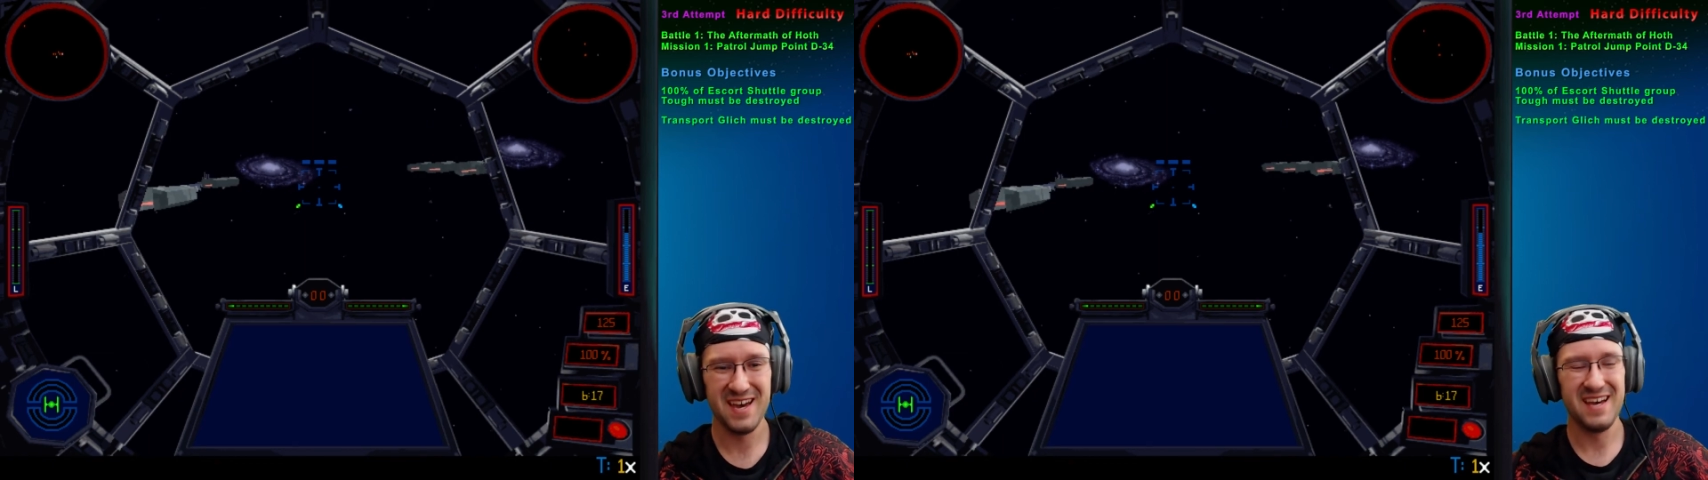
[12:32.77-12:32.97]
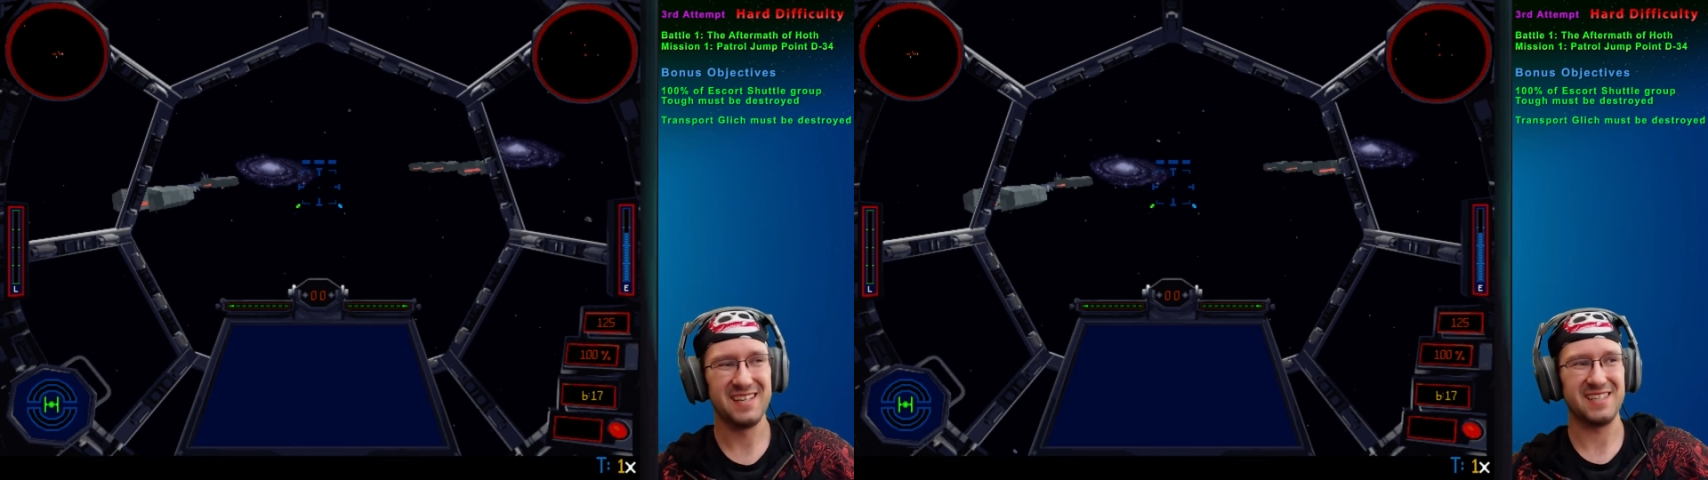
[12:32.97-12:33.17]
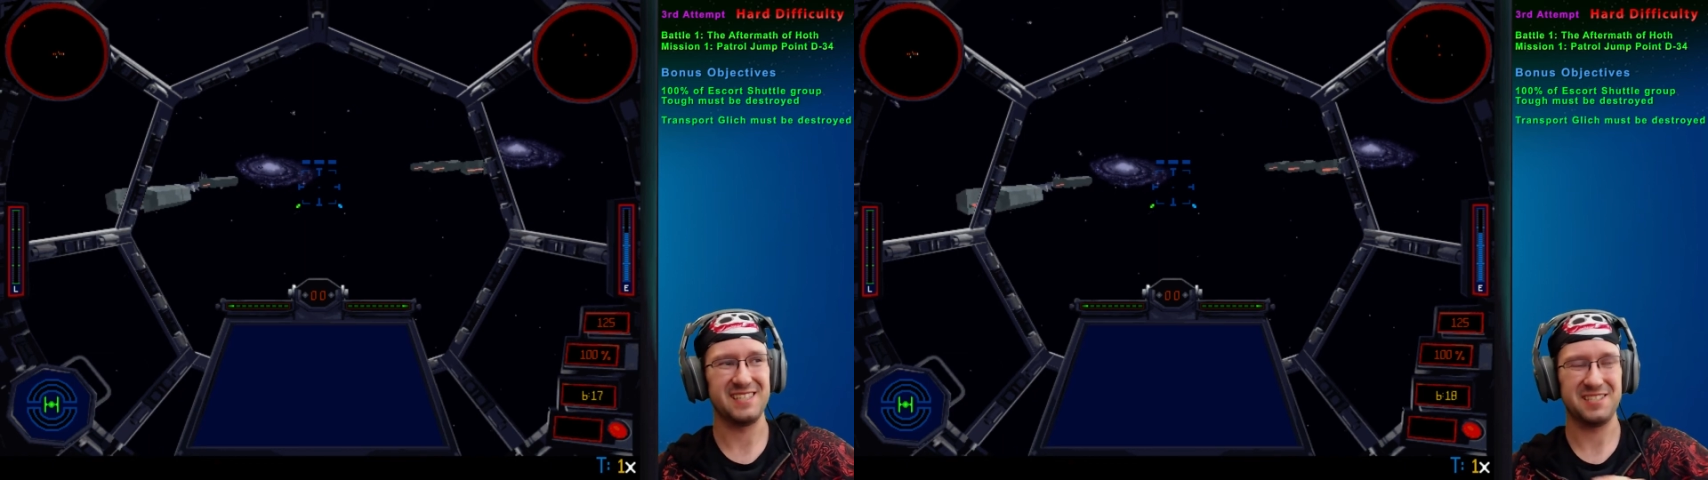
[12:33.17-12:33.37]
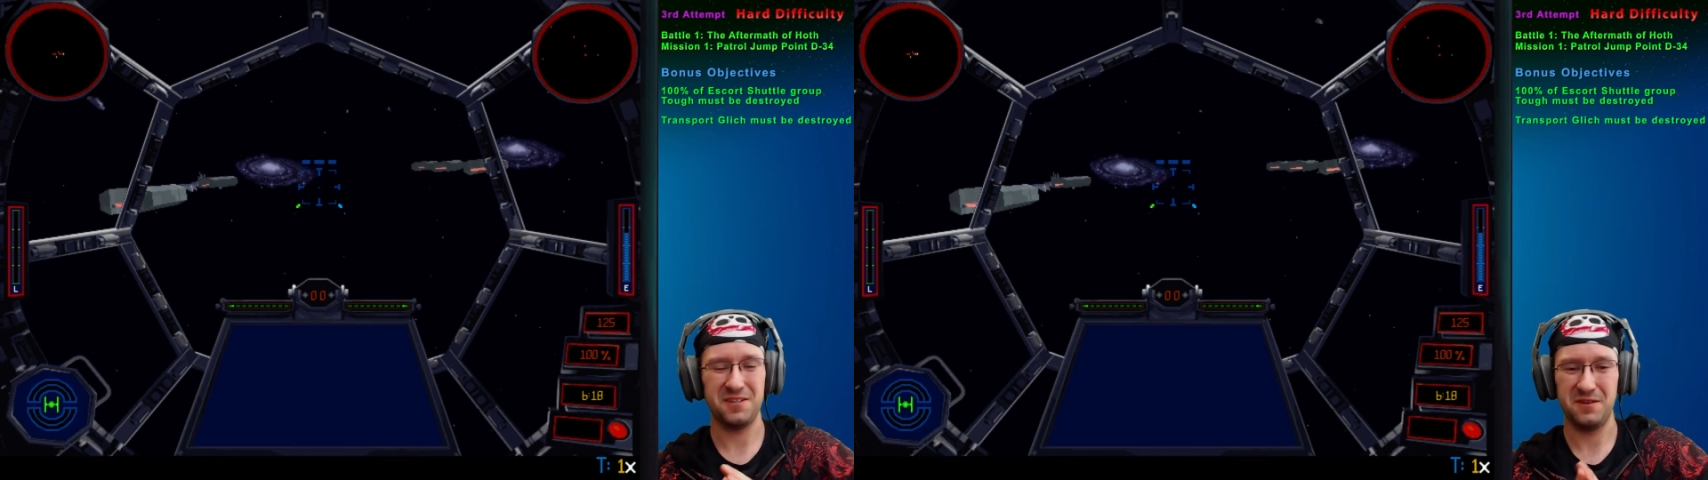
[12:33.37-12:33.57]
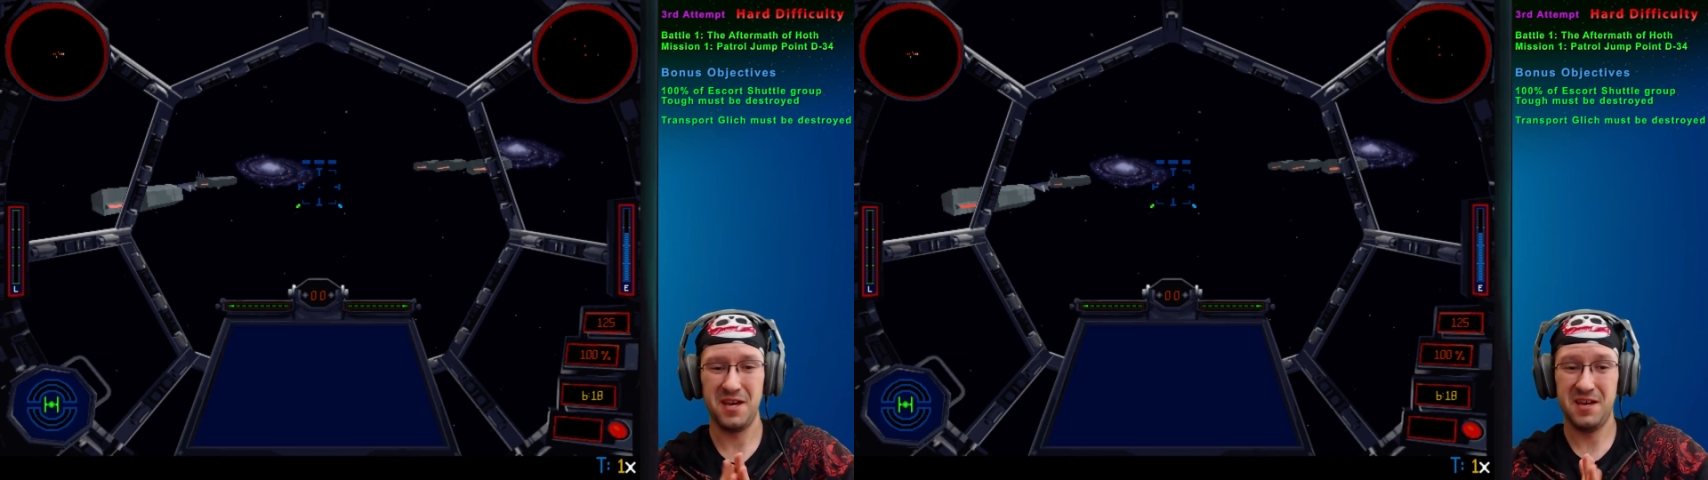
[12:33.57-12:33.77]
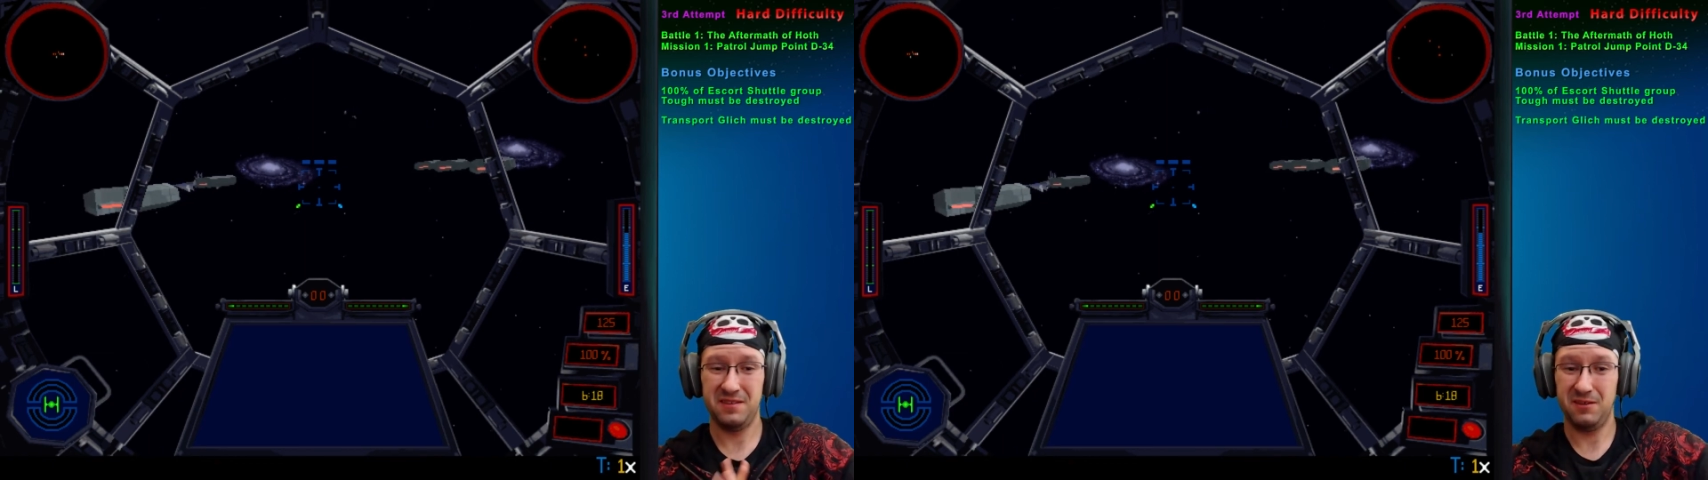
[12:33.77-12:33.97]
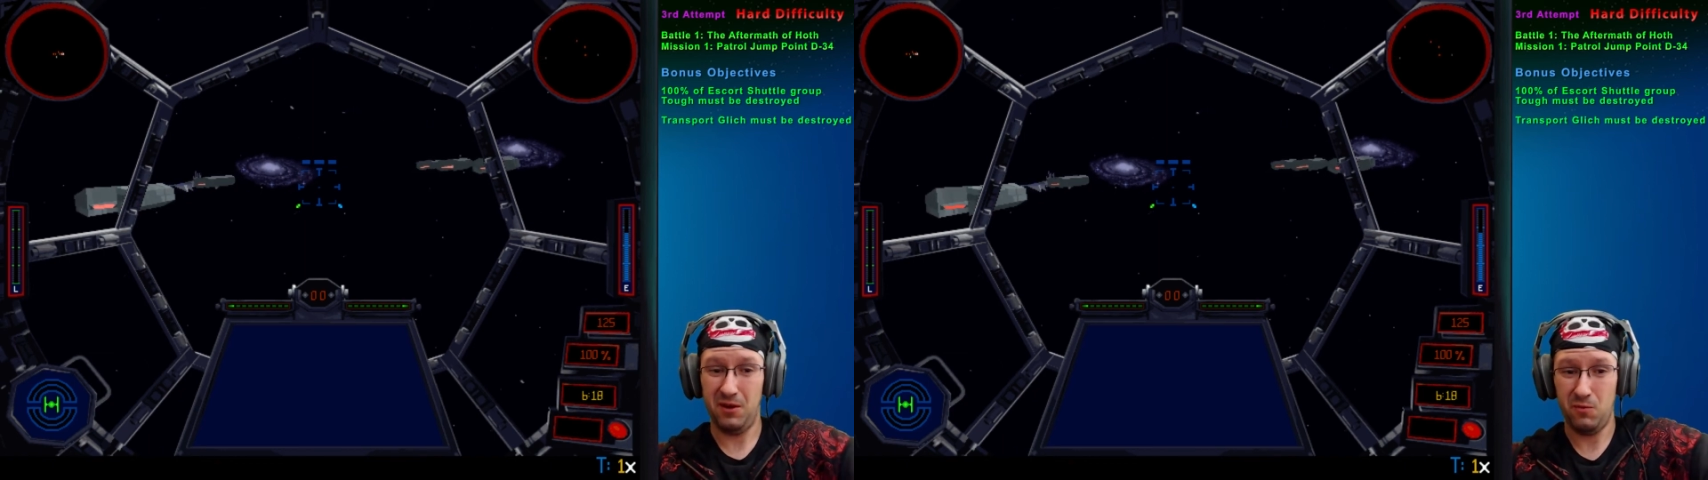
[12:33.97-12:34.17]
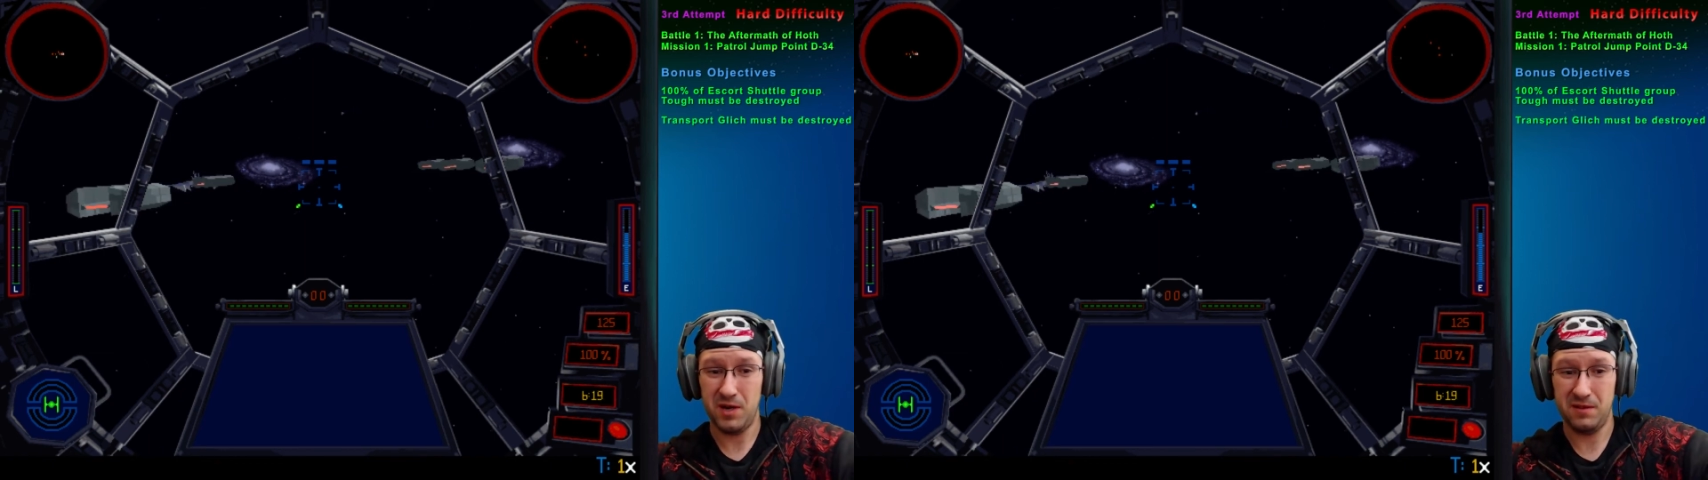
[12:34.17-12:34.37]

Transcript: Yeah, so one